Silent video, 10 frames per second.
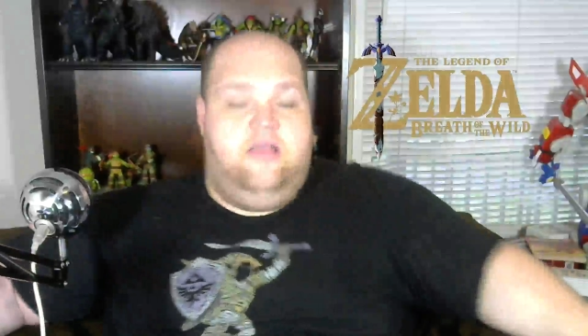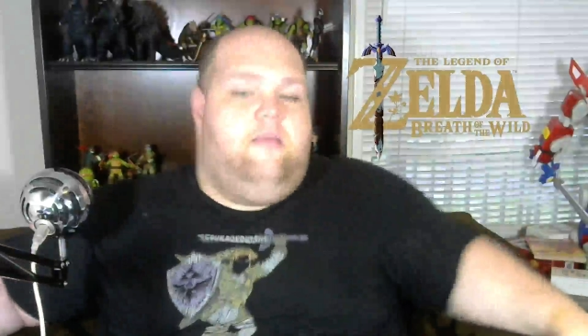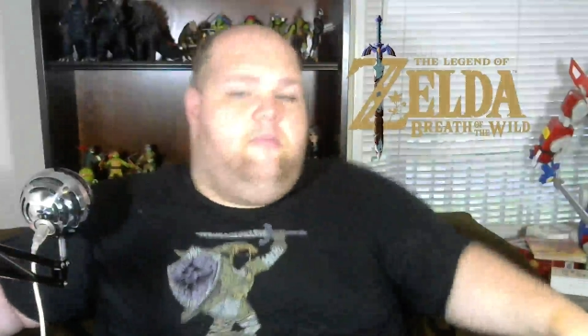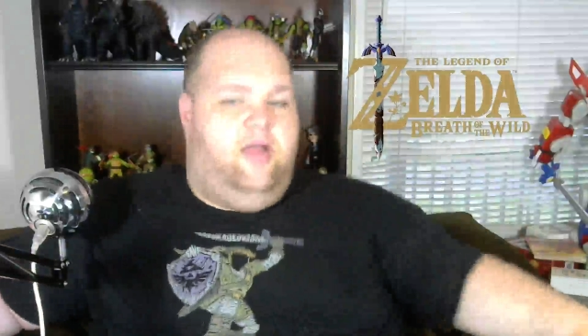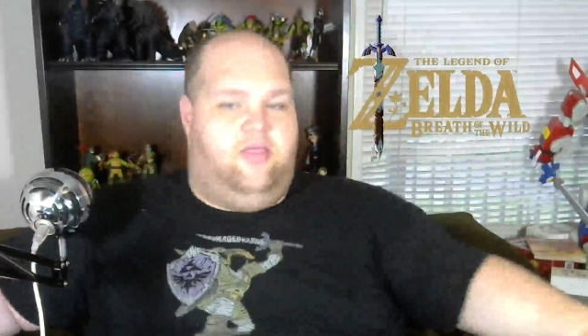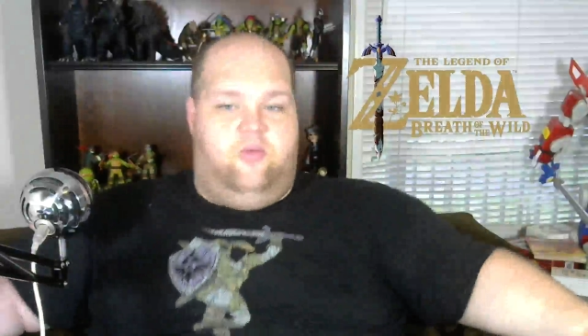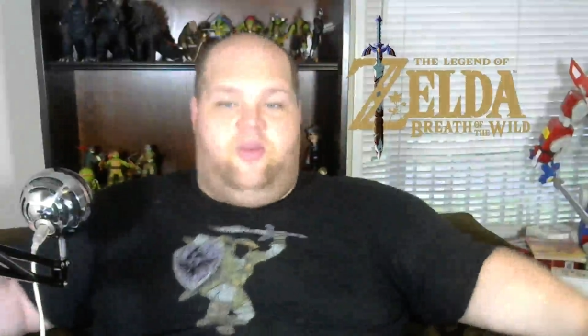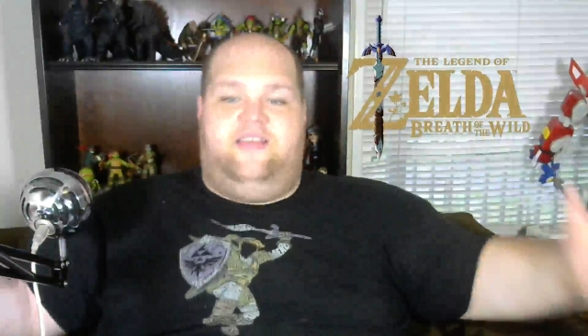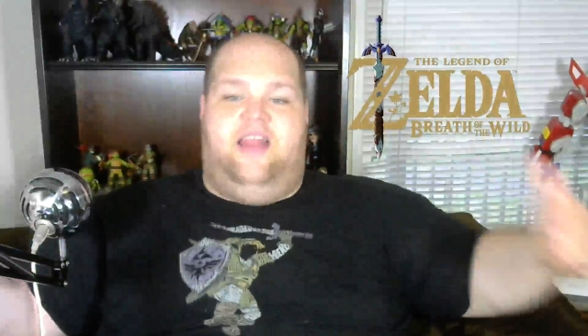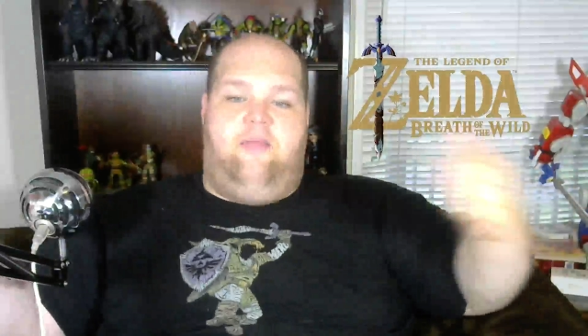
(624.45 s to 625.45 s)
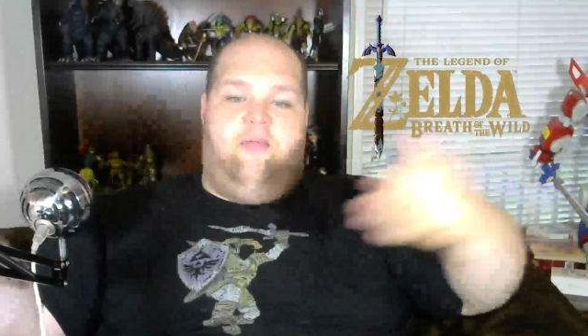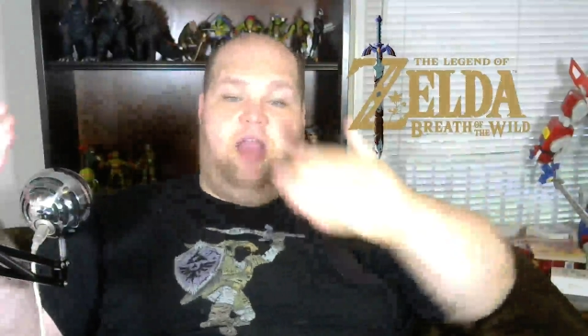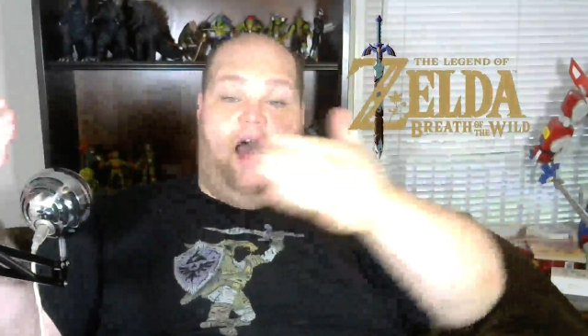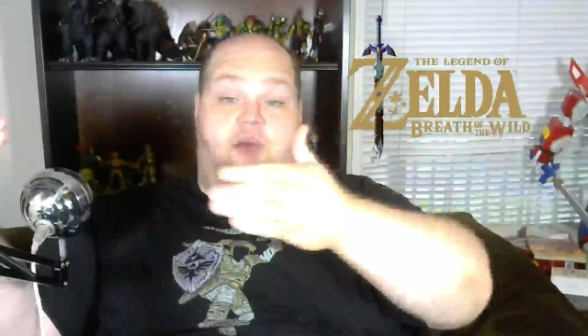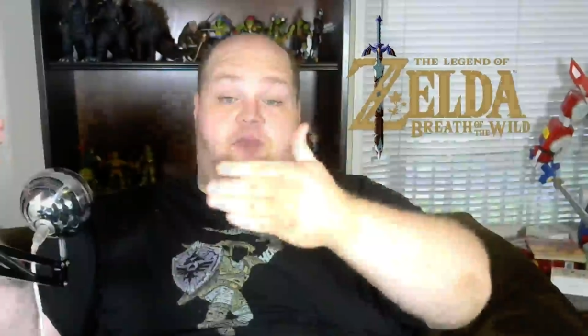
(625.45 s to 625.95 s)
But the reason I bring
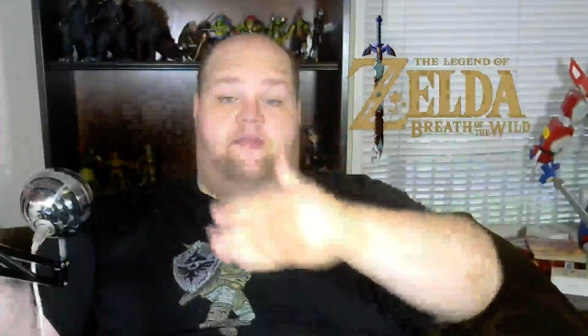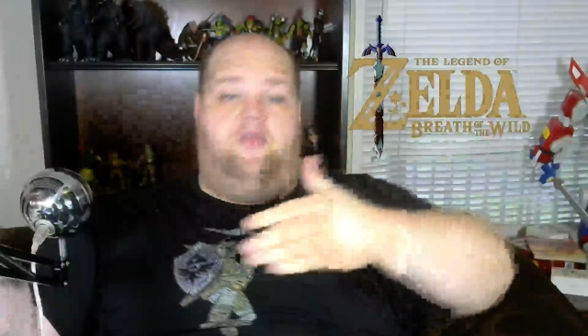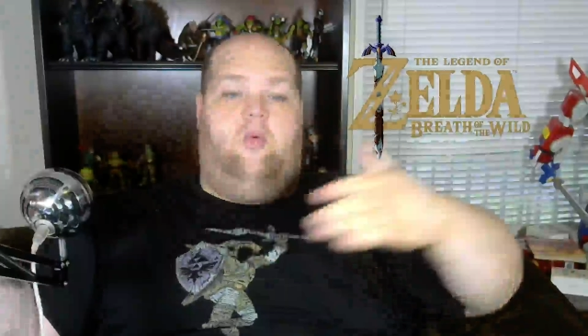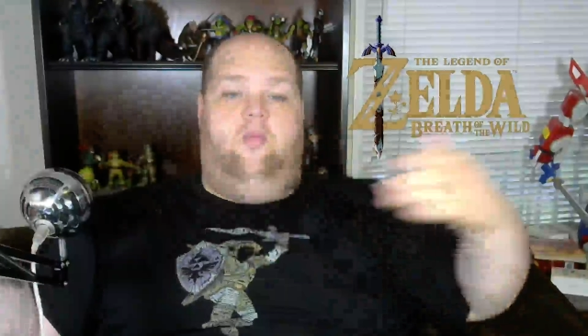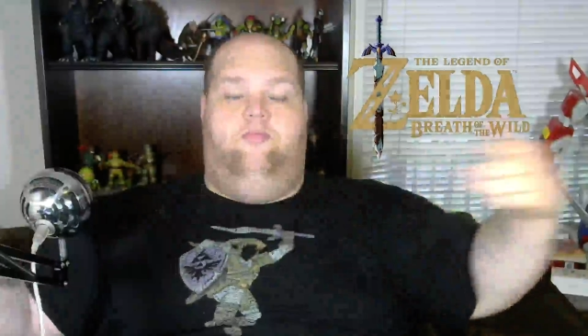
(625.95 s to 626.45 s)
up Breath of the...